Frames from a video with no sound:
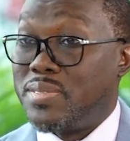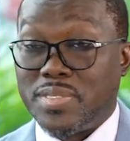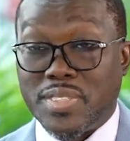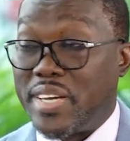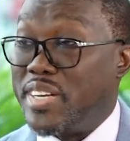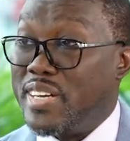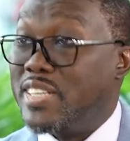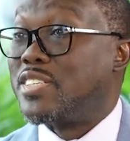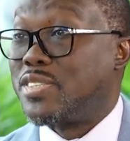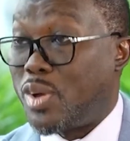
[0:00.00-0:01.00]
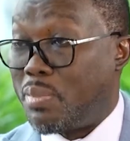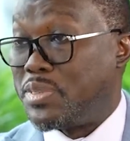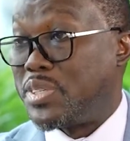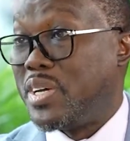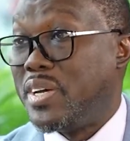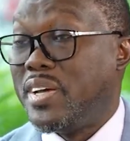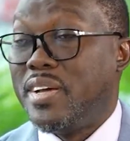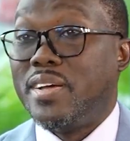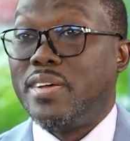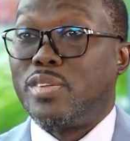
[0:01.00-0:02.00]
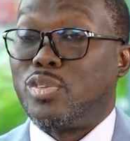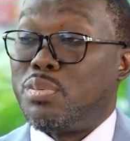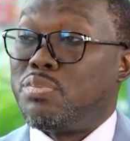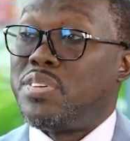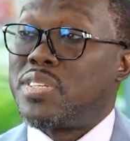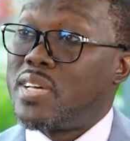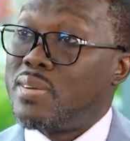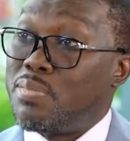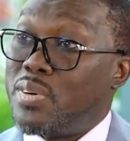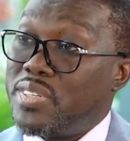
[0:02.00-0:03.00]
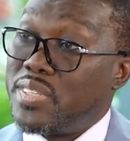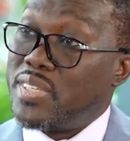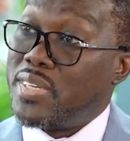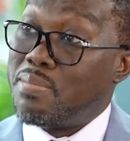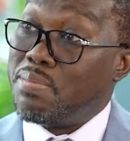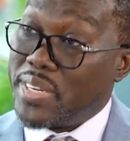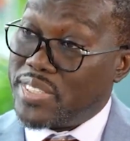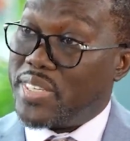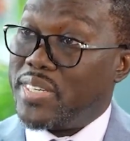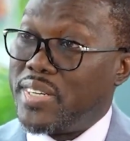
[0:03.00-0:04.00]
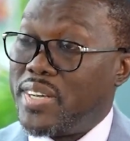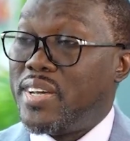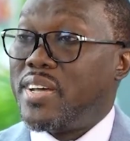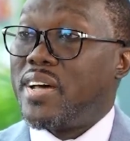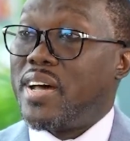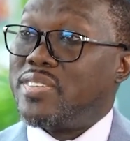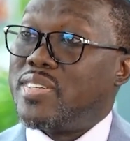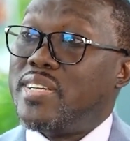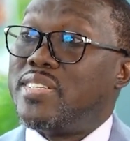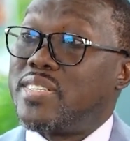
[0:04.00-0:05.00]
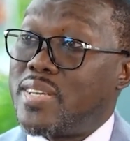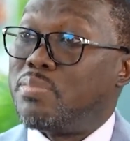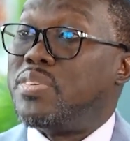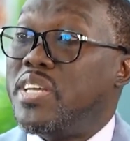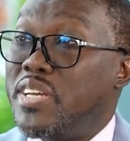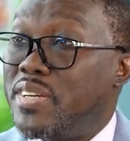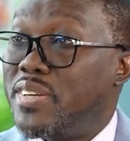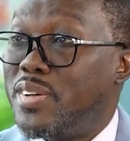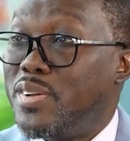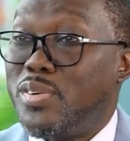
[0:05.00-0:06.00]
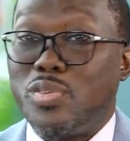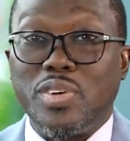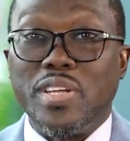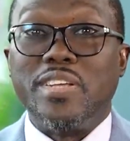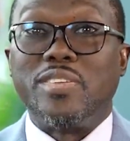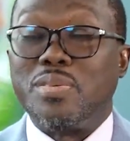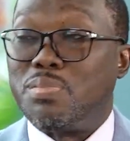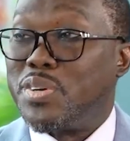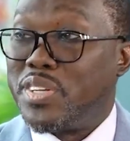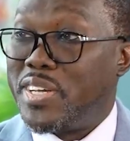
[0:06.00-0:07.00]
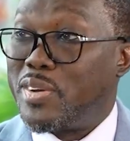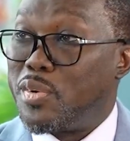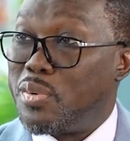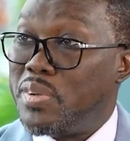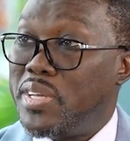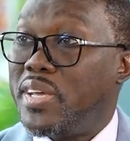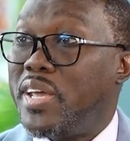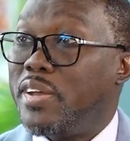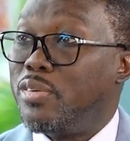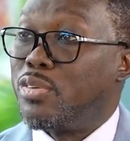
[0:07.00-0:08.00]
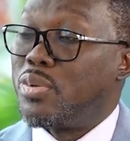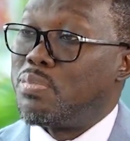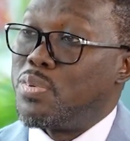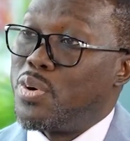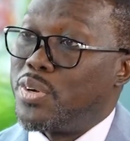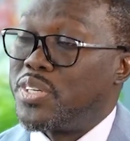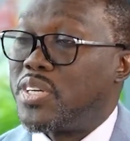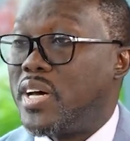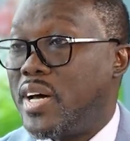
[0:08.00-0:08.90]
suddenly stopped. So fiscal policy, the budget, has really stepped in to really support the economy and to support